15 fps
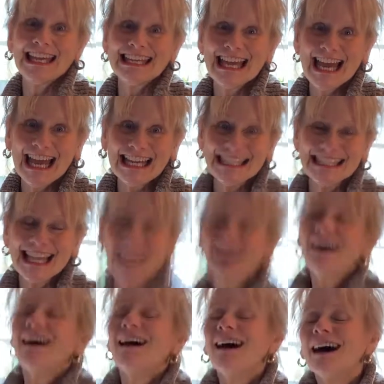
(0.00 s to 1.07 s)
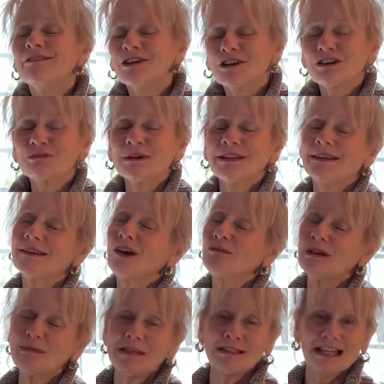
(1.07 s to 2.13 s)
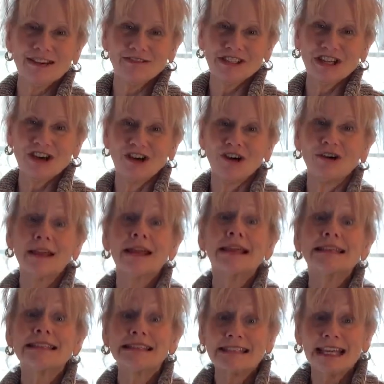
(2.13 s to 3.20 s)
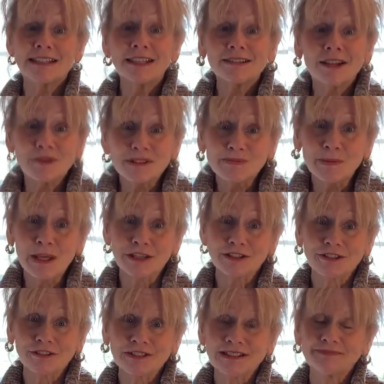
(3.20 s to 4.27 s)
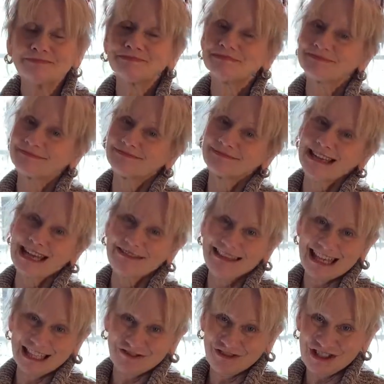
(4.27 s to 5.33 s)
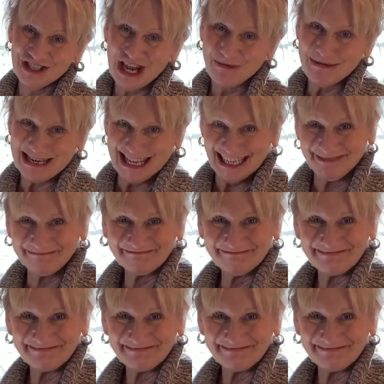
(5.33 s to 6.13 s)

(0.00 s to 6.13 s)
guys, have a good one. You know Mimi loves you all. Send in those pictures, and thanks for stopping in.